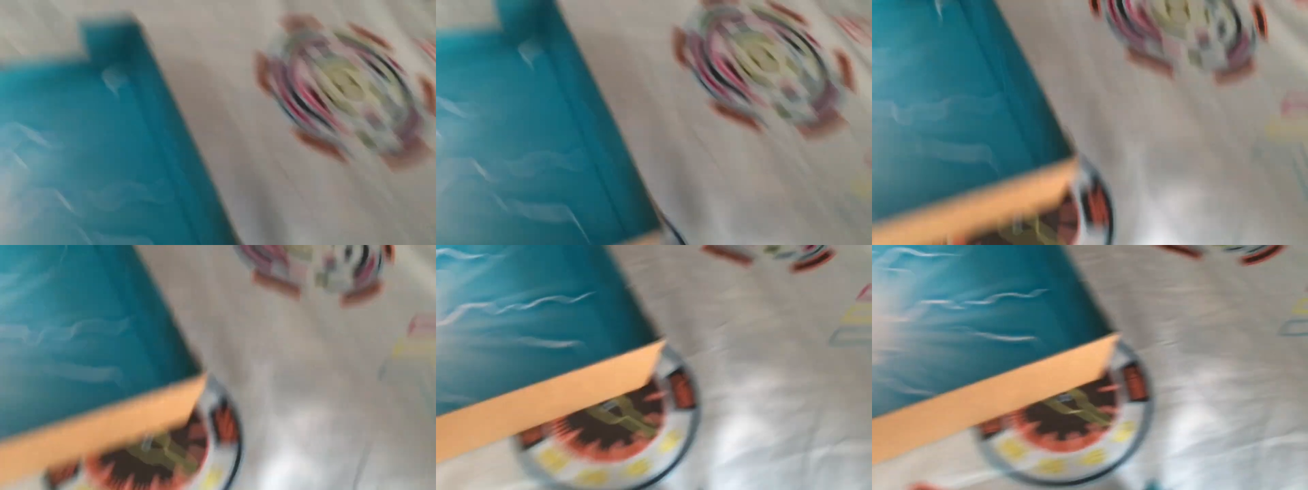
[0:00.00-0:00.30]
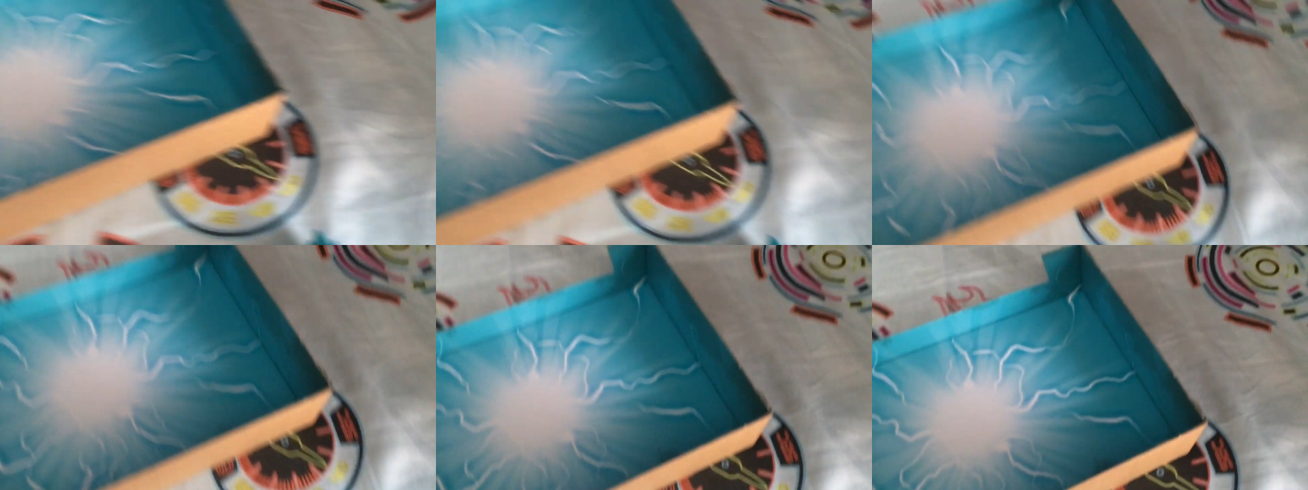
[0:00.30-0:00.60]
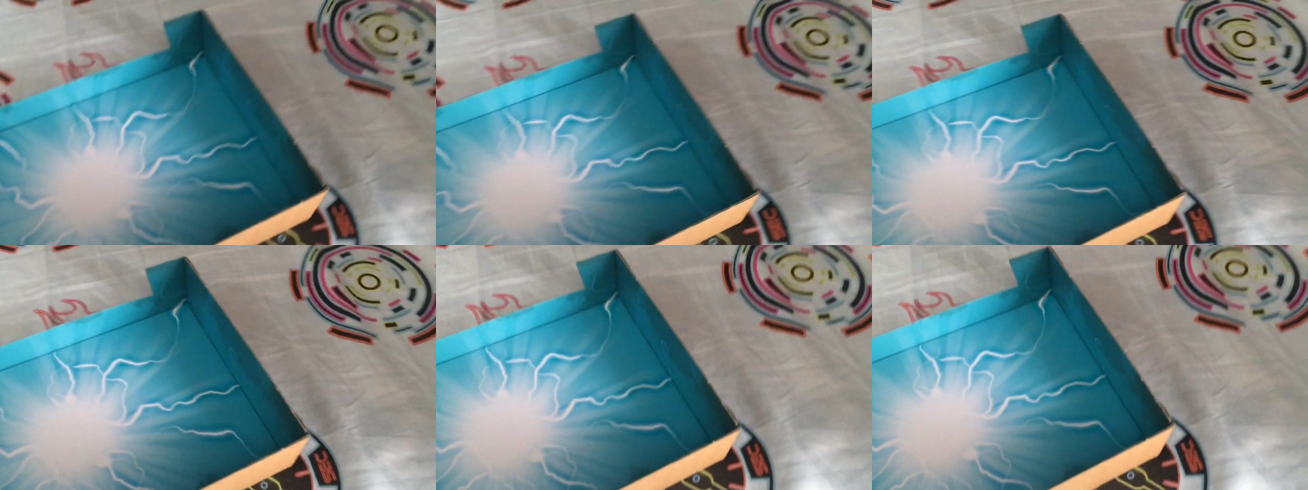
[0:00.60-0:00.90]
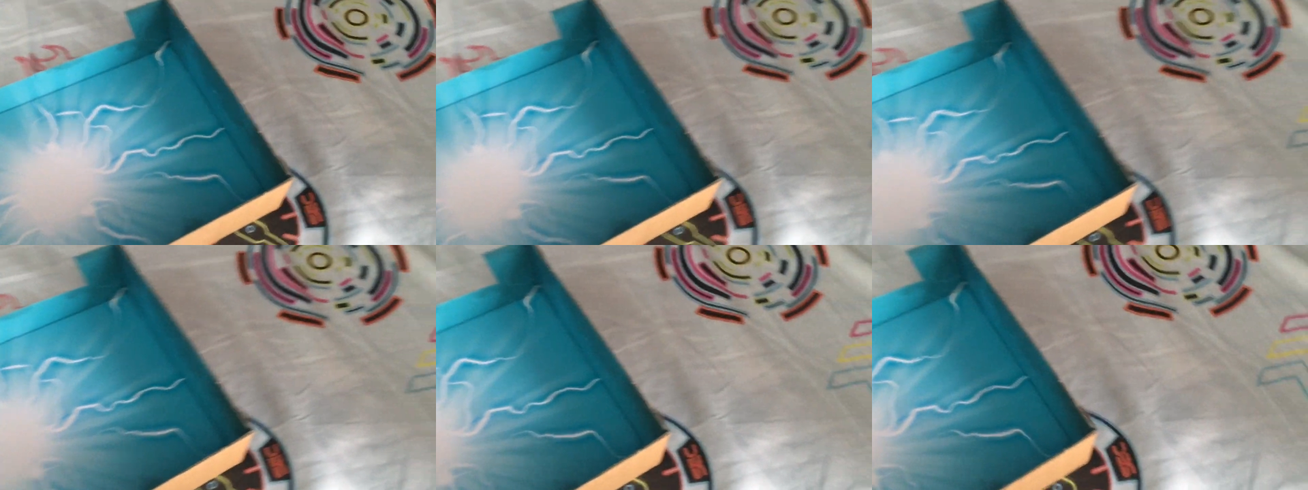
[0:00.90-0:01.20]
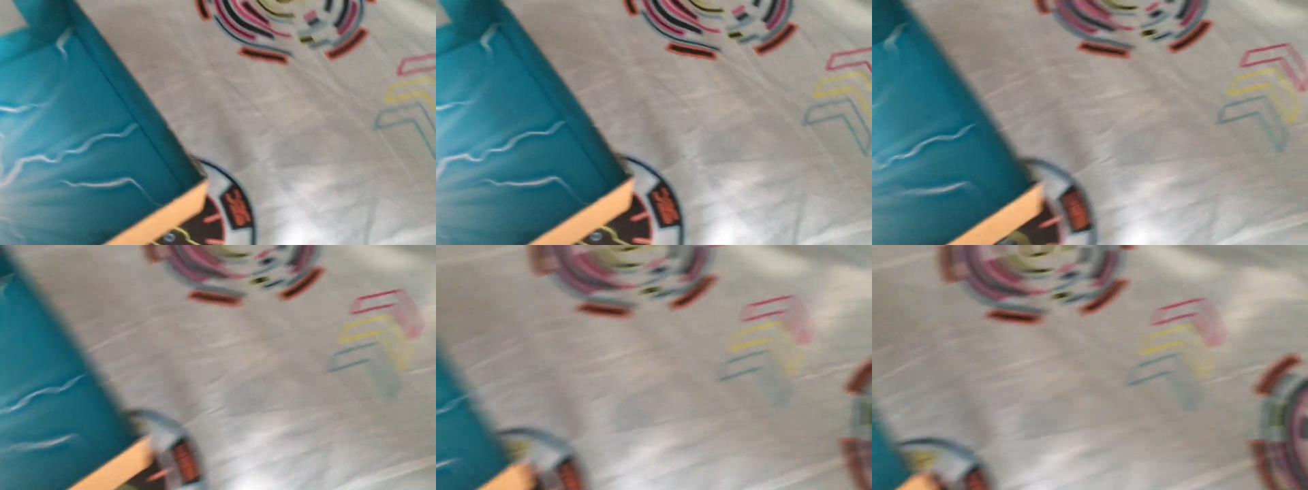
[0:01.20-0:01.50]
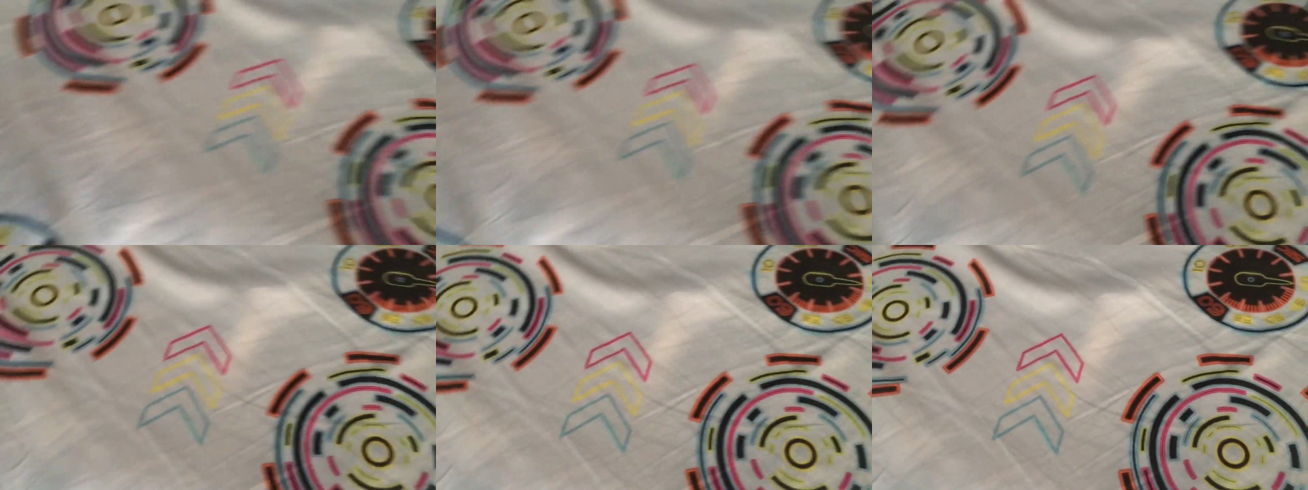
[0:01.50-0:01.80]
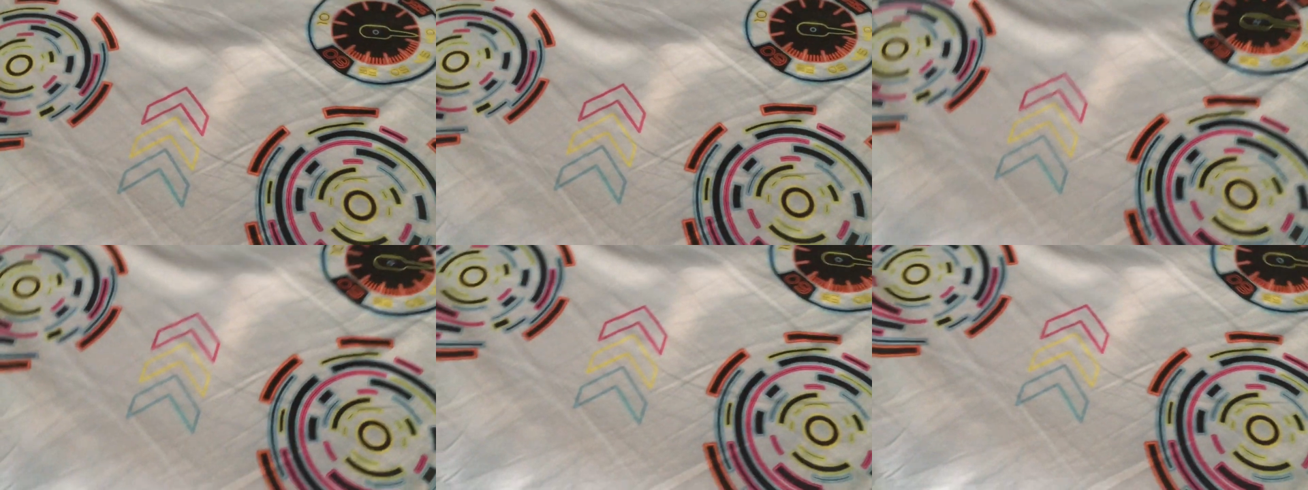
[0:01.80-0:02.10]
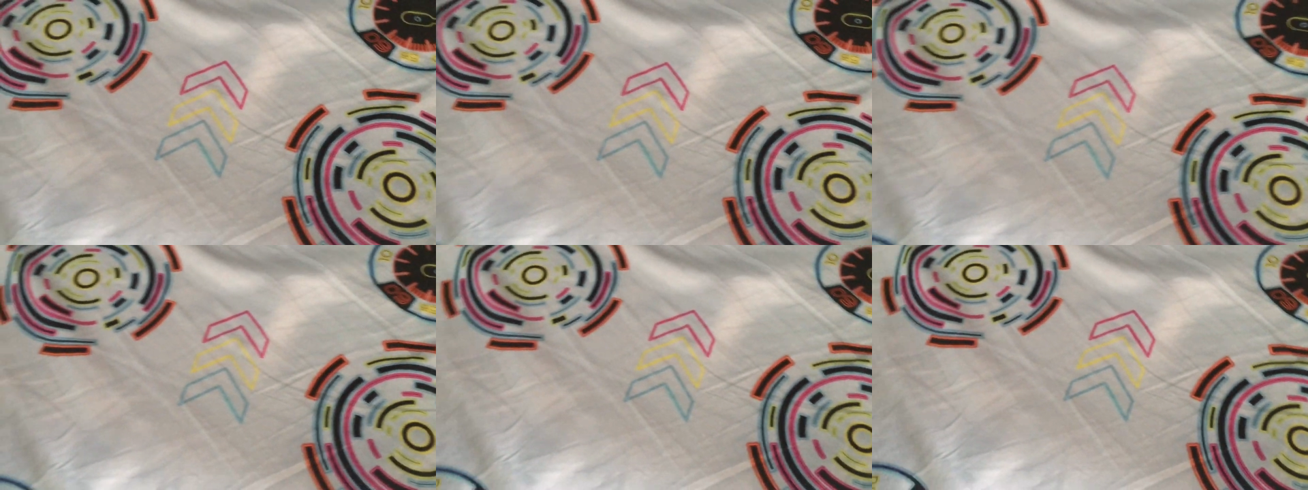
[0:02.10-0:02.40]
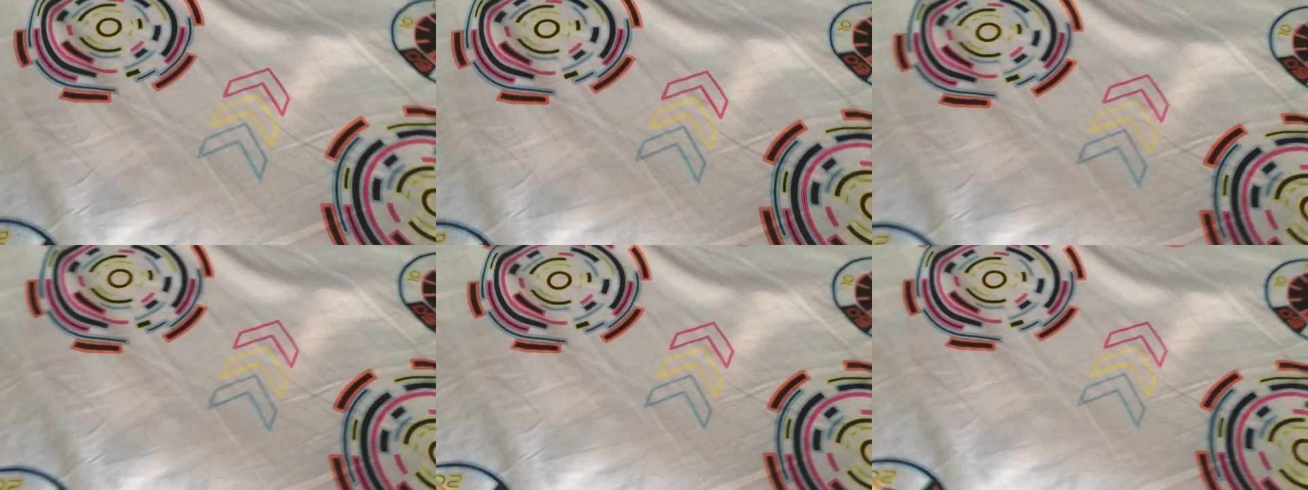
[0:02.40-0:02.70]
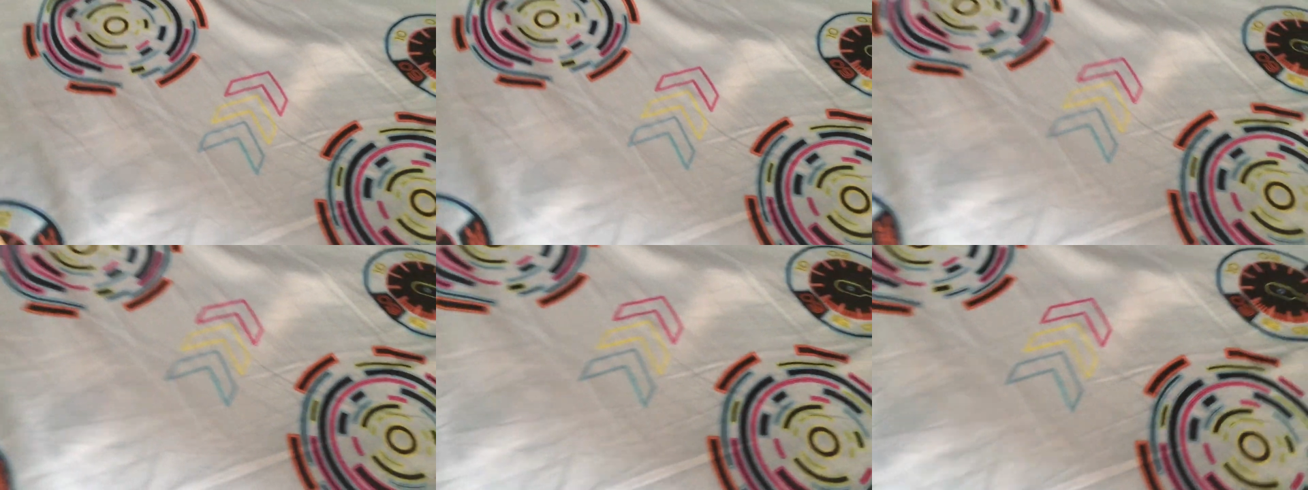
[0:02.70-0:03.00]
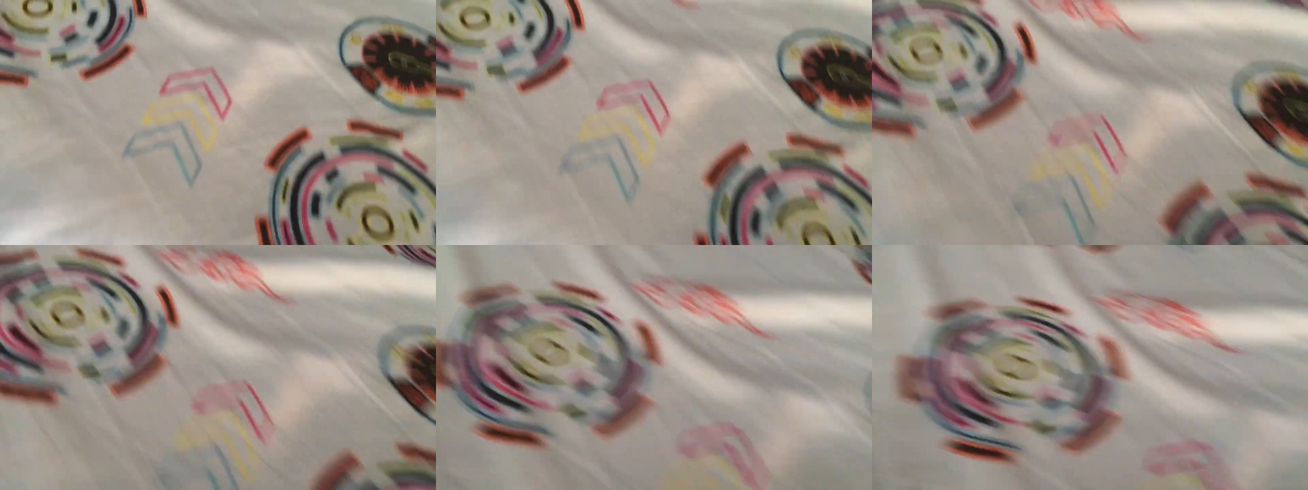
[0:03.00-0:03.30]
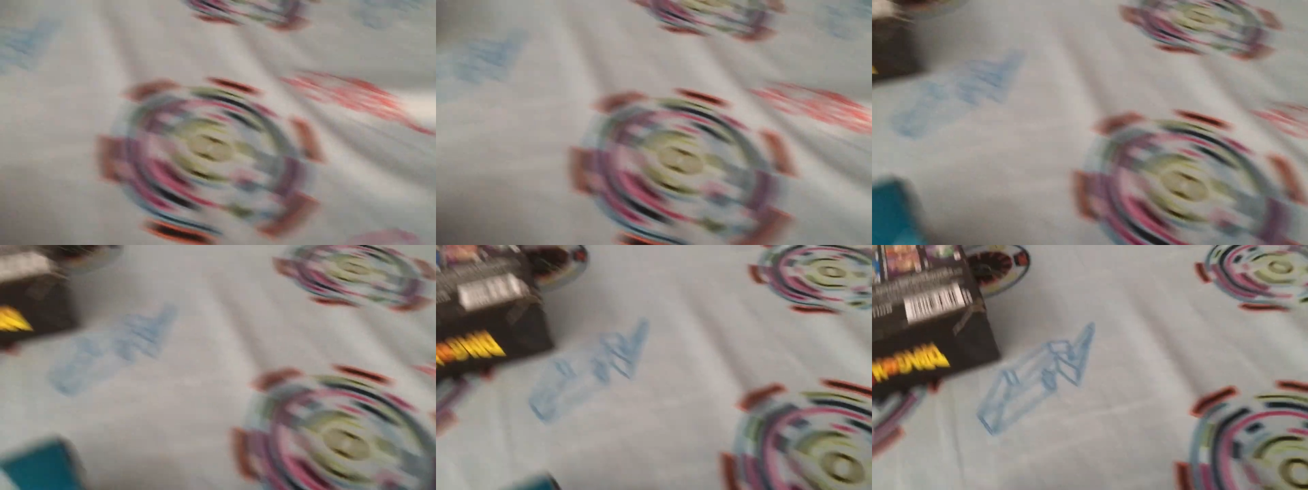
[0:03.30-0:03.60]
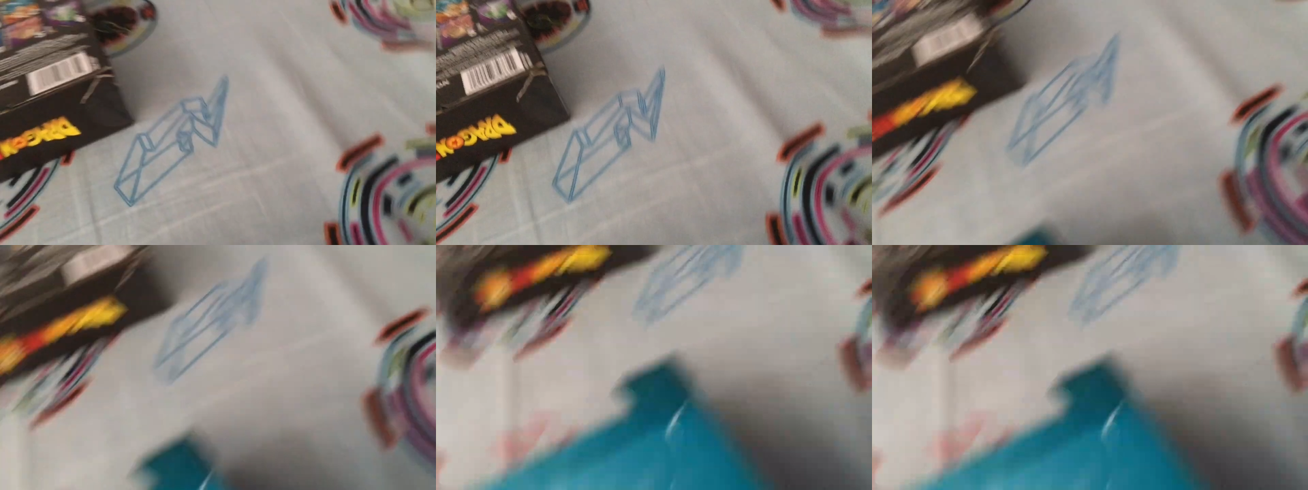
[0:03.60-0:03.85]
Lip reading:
Nobody's mouth can be seen.